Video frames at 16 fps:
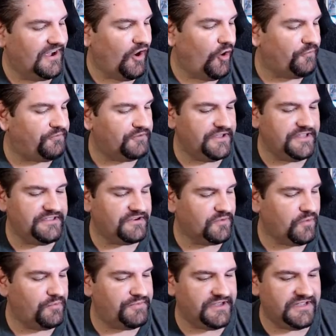Hopefully there
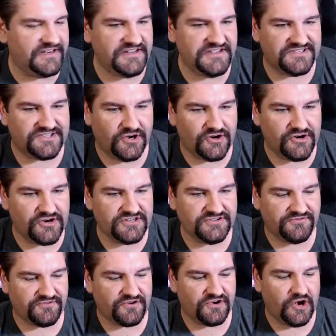won't be any Zards
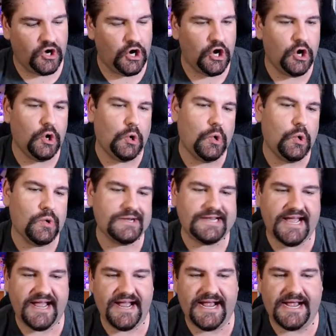for a long
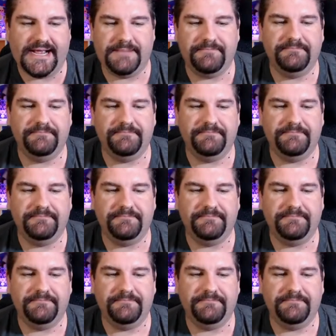time.